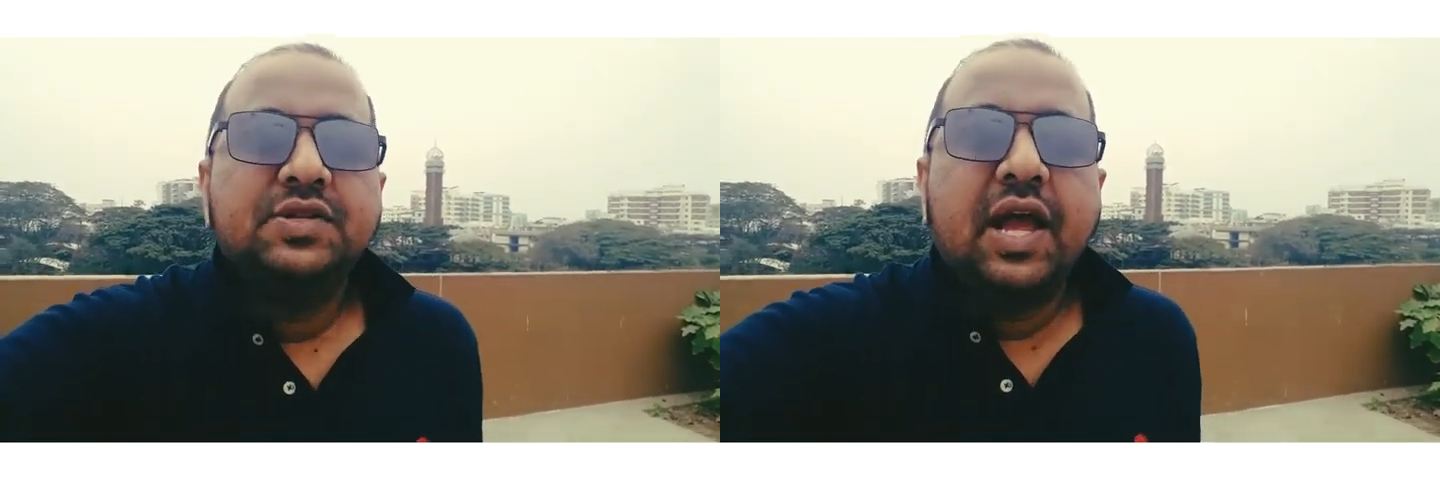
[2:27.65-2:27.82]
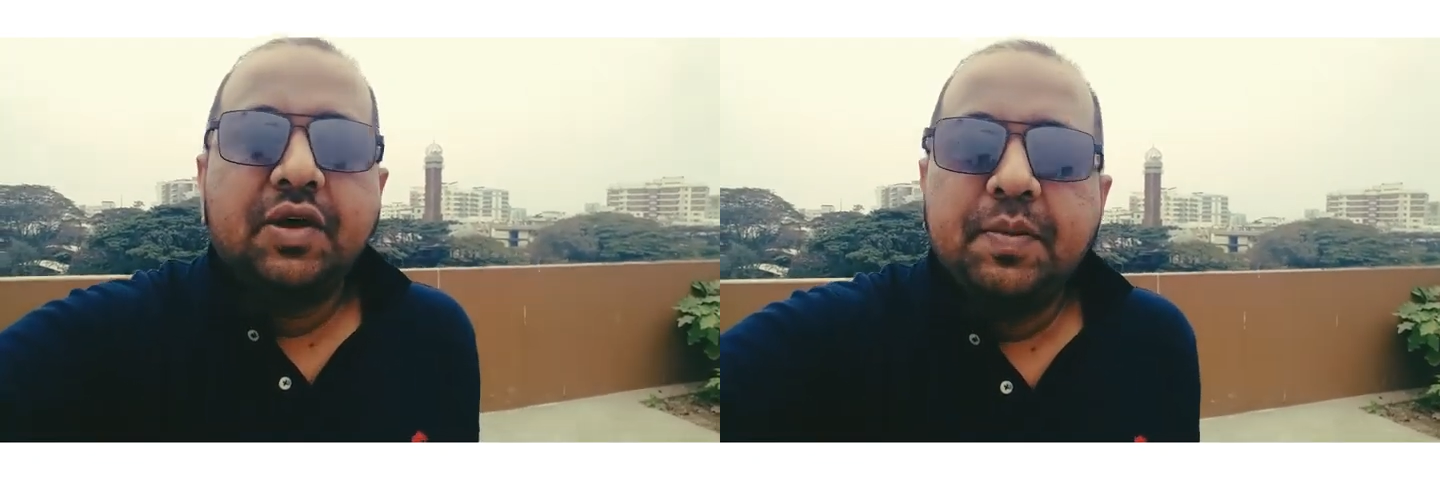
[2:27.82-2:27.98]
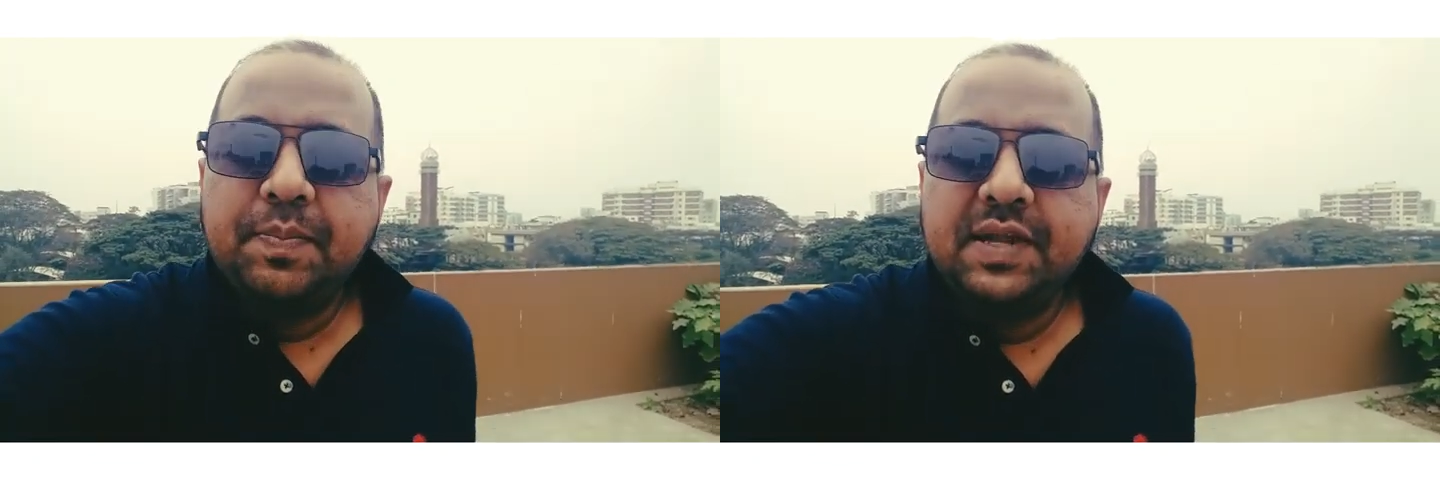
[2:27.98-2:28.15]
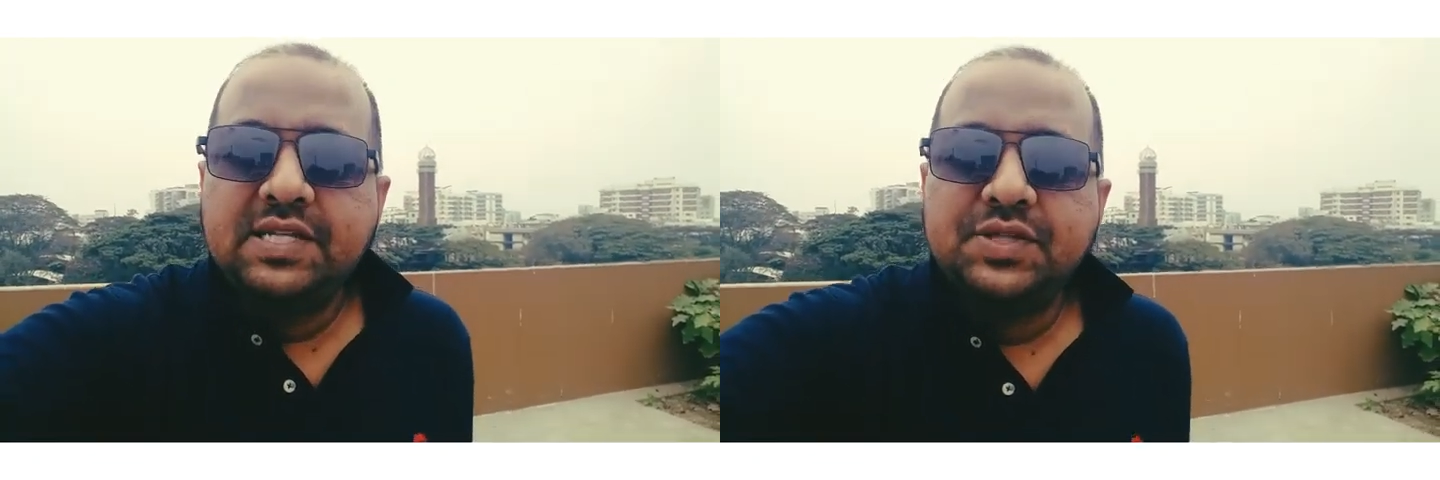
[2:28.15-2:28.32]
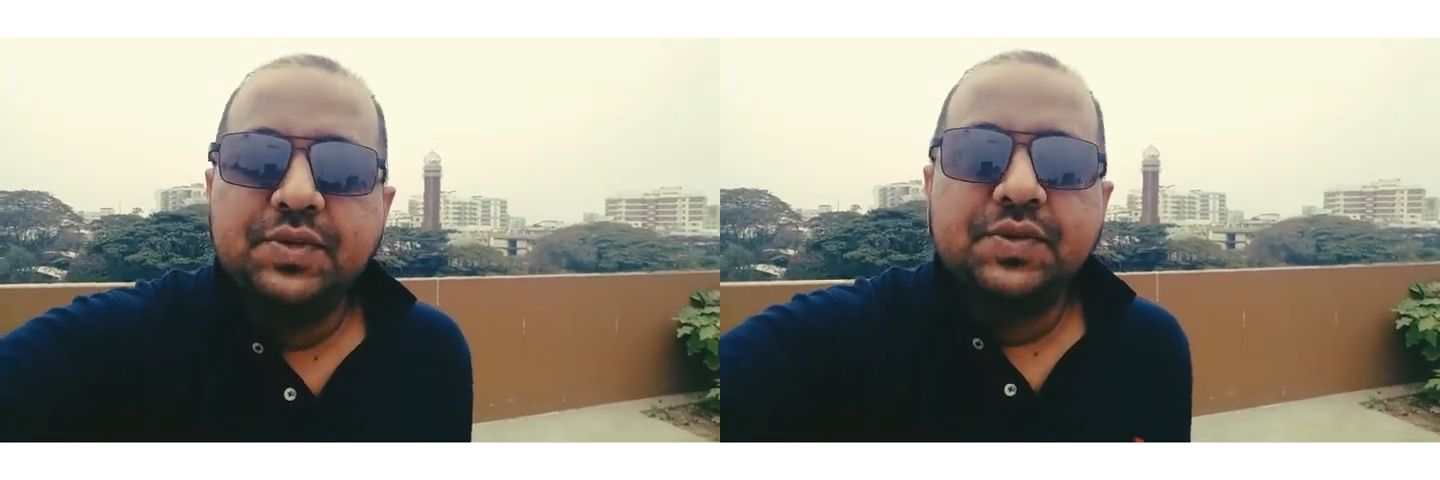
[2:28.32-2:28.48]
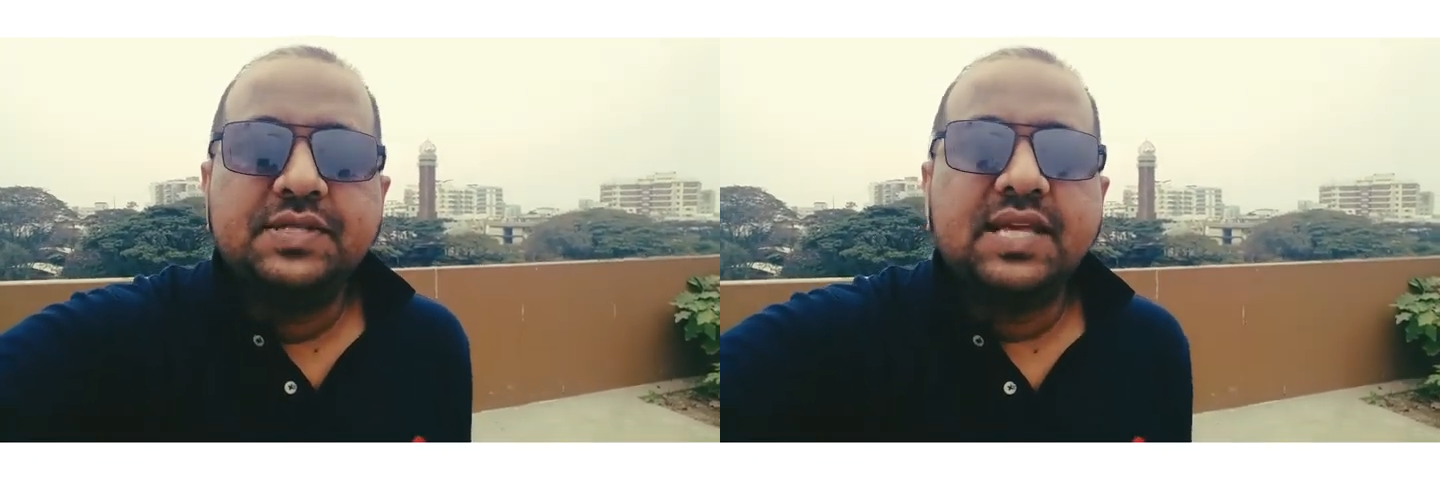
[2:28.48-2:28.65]
to accomplish
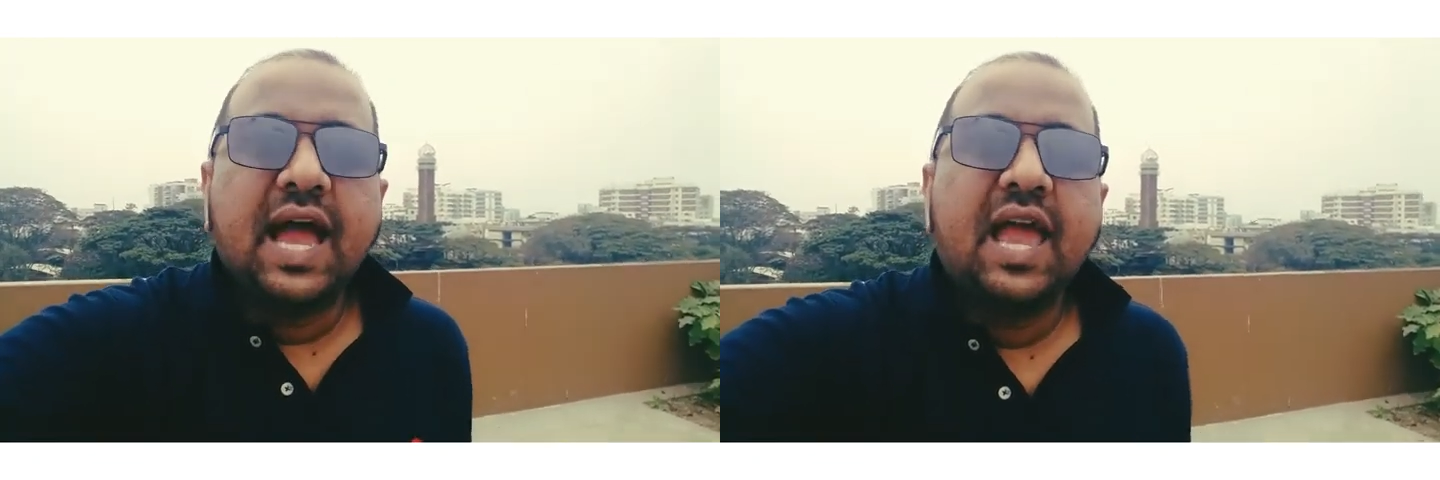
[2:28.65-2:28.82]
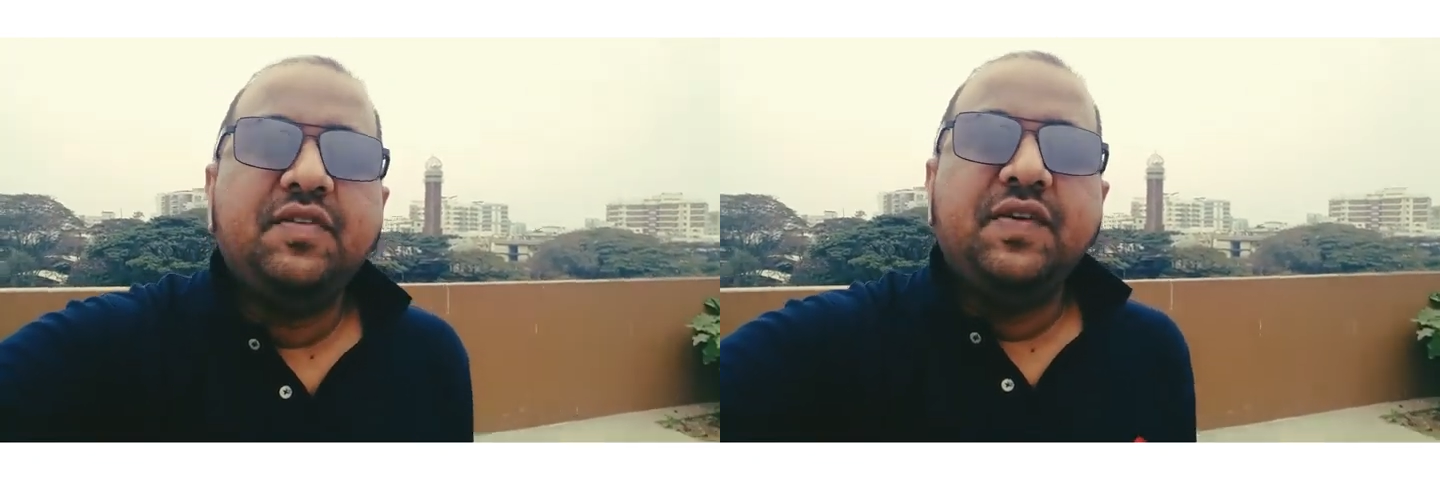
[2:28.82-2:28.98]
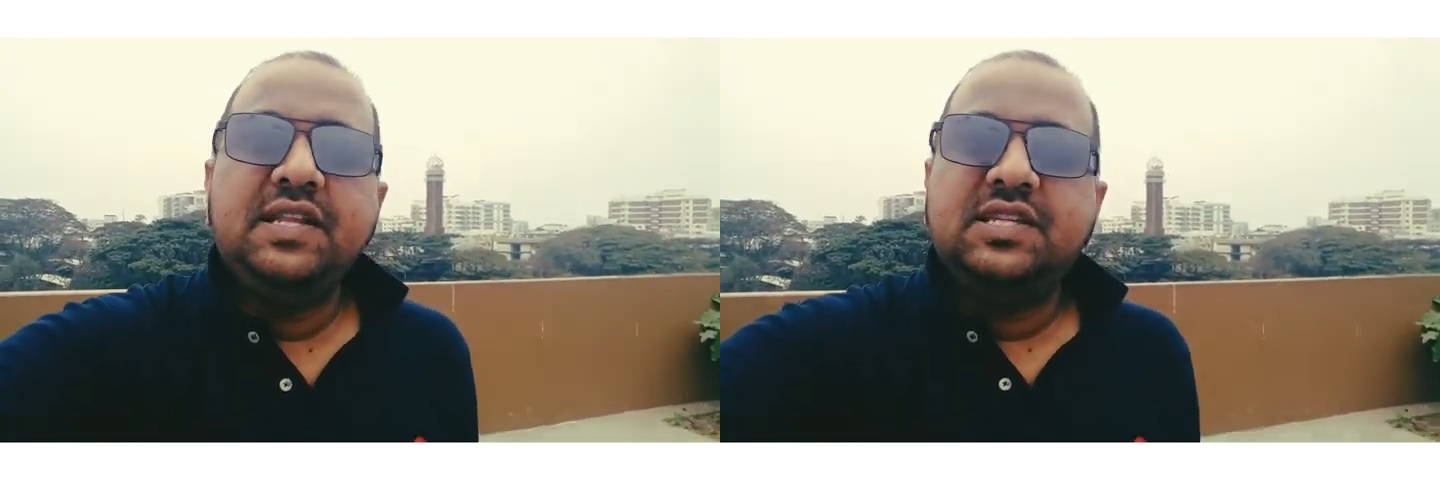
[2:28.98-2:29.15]
those, I have